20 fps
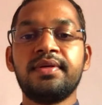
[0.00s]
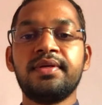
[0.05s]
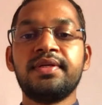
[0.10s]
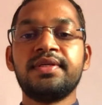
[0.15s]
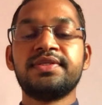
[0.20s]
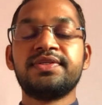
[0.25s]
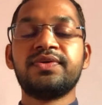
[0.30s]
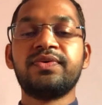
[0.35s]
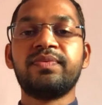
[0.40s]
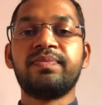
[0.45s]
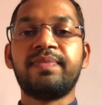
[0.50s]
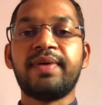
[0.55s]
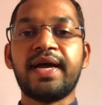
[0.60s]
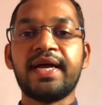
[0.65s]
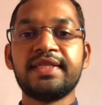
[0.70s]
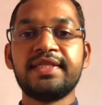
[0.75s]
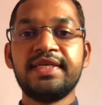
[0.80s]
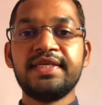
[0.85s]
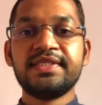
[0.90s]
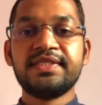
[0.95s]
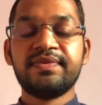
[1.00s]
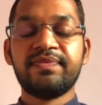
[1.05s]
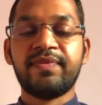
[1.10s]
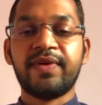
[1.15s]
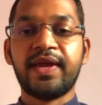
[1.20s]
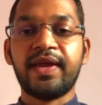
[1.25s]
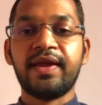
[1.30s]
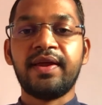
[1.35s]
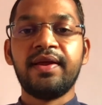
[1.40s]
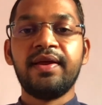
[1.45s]
So by this
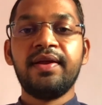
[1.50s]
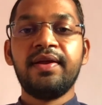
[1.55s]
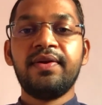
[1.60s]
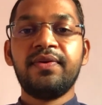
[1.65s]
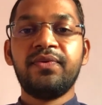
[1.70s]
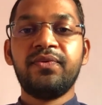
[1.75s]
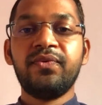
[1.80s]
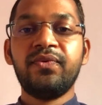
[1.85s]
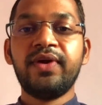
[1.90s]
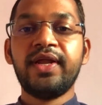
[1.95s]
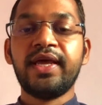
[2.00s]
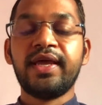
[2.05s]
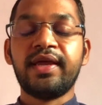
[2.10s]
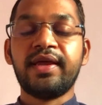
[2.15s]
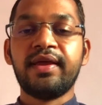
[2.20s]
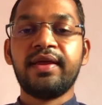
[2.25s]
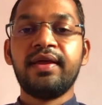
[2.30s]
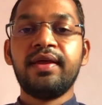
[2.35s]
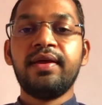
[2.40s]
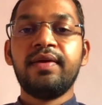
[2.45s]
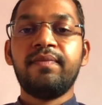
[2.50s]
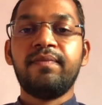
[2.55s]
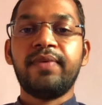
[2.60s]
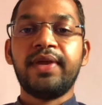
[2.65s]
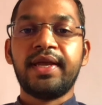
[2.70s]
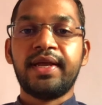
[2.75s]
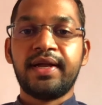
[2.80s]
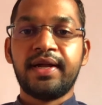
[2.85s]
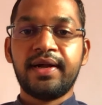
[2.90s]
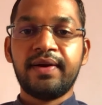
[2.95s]
way, today
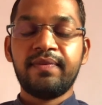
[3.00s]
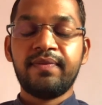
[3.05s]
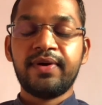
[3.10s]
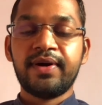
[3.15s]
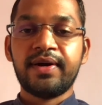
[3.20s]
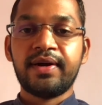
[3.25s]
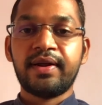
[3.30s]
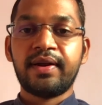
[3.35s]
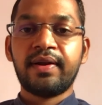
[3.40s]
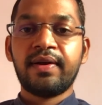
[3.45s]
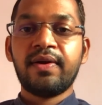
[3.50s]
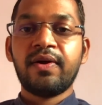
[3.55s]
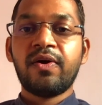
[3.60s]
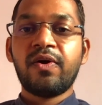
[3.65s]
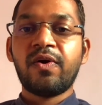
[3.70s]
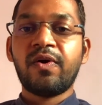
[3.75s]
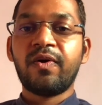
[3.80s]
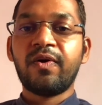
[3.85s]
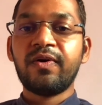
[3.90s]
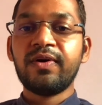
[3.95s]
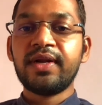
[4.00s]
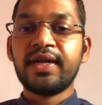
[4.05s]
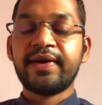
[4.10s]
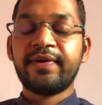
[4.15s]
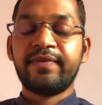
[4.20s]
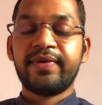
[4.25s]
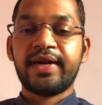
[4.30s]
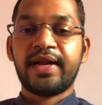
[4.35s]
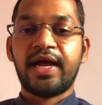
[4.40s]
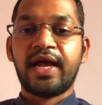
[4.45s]
we cover all
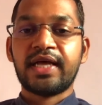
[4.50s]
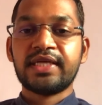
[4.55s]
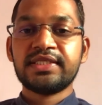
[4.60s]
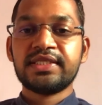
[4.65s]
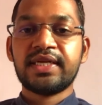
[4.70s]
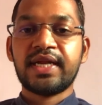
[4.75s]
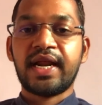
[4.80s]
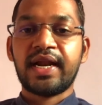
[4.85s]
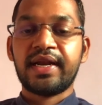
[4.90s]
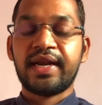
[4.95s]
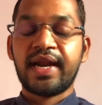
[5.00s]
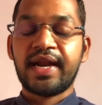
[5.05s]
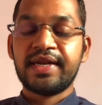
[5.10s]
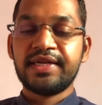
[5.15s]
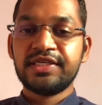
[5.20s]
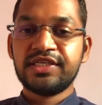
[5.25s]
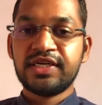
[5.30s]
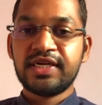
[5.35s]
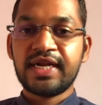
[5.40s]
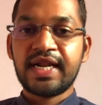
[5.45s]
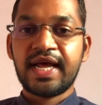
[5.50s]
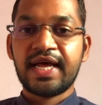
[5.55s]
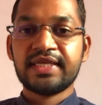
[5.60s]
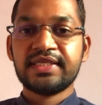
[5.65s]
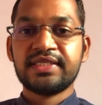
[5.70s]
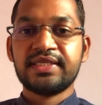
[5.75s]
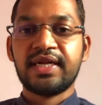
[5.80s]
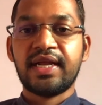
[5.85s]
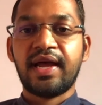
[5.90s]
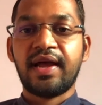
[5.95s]
our asana, traditional
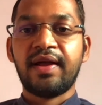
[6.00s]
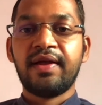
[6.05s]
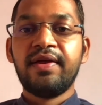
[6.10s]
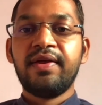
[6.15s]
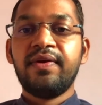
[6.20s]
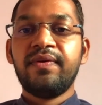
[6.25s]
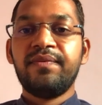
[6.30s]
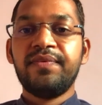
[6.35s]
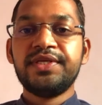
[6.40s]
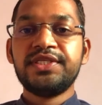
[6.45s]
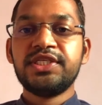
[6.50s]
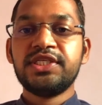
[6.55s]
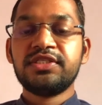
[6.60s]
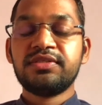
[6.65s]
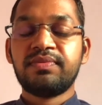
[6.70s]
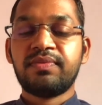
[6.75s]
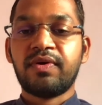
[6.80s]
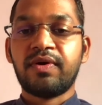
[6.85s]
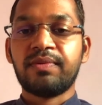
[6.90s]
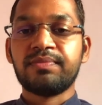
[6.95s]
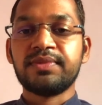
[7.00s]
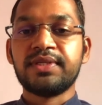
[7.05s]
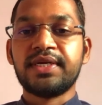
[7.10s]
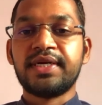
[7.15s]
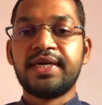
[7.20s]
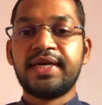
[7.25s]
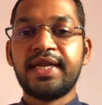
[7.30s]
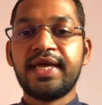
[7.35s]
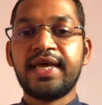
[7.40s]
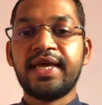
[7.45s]
asana, which is from the
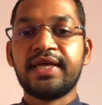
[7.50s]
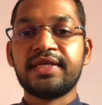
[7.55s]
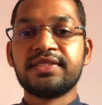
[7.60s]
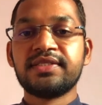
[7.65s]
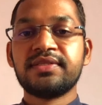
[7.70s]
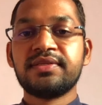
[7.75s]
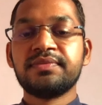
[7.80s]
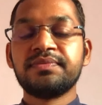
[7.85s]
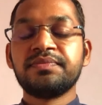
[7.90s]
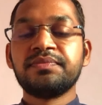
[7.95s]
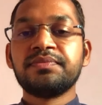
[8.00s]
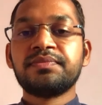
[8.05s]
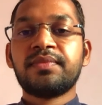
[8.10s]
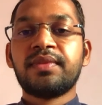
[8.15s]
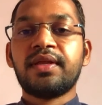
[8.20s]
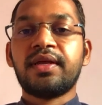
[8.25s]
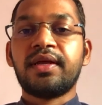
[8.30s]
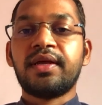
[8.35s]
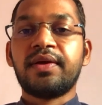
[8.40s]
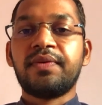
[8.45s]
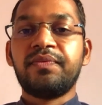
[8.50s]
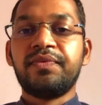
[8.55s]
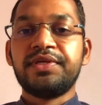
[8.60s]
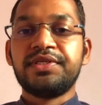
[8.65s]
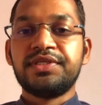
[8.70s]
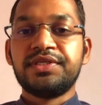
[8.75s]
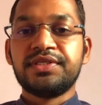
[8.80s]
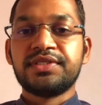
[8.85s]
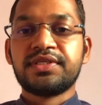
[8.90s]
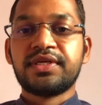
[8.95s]
text,
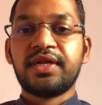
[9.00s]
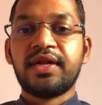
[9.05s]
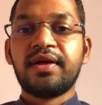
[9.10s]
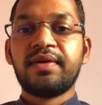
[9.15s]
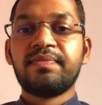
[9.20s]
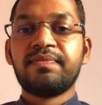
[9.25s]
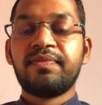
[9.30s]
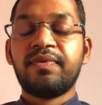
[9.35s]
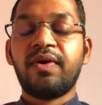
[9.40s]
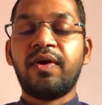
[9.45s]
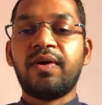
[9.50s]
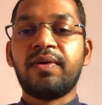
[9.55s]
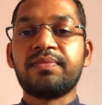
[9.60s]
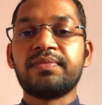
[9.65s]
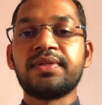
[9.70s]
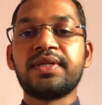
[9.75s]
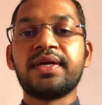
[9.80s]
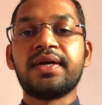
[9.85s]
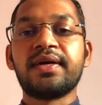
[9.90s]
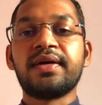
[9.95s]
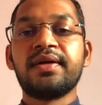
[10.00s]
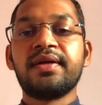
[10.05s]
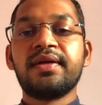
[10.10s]
which is come from the